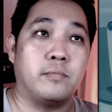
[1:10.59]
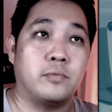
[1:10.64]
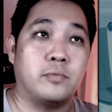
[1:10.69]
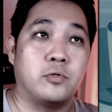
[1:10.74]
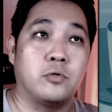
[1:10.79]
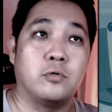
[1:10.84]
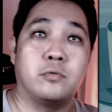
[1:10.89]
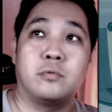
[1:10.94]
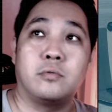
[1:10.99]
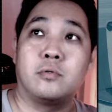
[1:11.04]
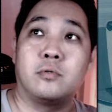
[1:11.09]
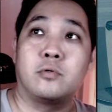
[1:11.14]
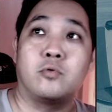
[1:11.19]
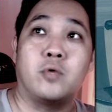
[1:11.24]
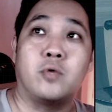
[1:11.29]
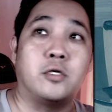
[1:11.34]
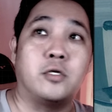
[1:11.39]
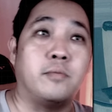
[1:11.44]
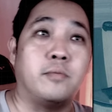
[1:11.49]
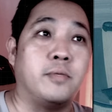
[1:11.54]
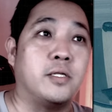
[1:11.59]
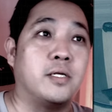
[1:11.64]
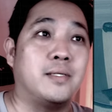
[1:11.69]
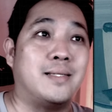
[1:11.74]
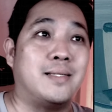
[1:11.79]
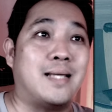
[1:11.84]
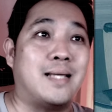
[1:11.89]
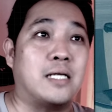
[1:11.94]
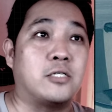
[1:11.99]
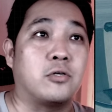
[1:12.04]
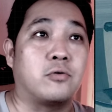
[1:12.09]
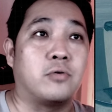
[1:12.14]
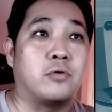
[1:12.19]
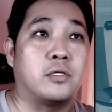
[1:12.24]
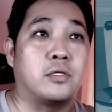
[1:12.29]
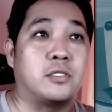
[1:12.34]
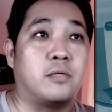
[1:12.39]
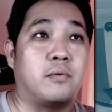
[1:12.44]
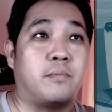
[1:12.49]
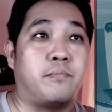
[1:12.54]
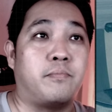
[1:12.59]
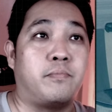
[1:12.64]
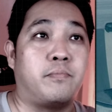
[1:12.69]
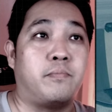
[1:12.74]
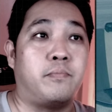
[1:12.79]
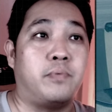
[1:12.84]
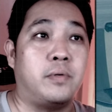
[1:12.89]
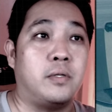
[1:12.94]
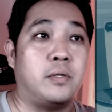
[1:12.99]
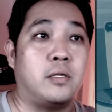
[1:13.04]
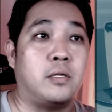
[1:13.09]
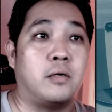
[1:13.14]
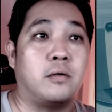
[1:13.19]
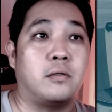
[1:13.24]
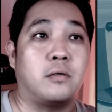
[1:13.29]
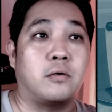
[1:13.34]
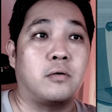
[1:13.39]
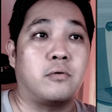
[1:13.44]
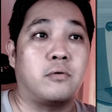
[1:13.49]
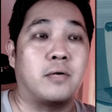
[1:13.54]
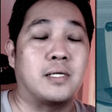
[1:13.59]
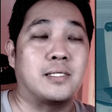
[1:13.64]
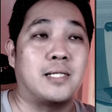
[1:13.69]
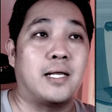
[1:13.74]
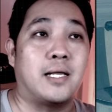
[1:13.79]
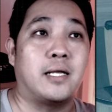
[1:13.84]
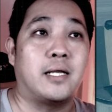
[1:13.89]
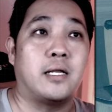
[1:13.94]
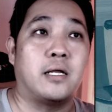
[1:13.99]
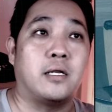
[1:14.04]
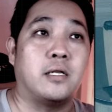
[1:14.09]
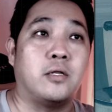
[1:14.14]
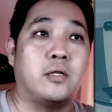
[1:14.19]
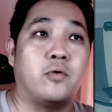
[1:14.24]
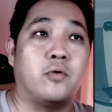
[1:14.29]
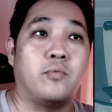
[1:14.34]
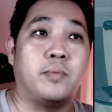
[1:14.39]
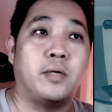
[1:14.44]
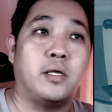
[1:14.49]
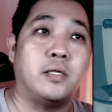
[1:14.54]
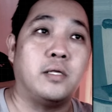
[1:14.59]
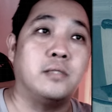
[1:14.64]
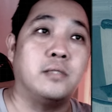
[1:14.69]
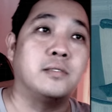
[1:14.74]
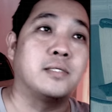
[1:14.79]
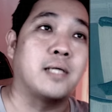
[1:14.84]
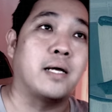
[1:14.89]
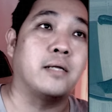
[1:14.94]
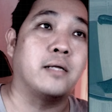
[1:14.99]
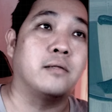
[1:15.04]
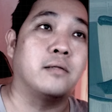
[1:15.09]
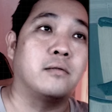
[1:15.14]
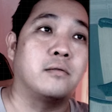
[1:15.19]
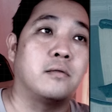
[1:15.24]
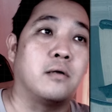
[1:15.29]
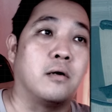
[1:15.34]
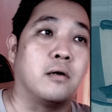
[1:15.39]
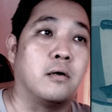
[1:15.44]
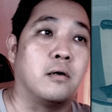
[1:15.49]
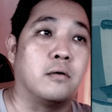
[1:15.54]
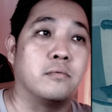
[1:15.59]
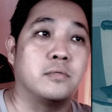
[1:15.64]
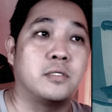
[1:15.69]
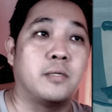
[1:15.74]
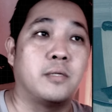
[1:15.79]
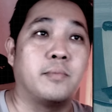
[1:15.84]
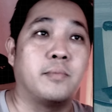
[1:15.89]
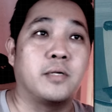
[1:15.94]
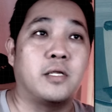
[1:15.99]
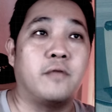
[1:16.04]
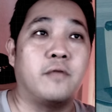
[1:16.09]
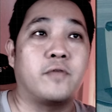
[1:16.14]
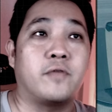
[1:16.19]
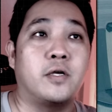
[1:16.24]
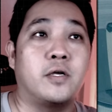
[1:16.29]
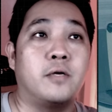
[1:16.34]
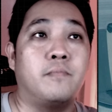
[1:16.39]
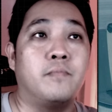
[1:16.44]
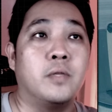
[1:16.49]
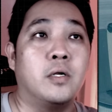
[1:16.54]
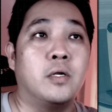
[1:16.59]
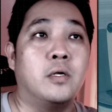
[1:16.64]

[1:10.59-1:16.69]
So, you know, 200 meter dash across the grassland, and they'll be inside Stemakivka.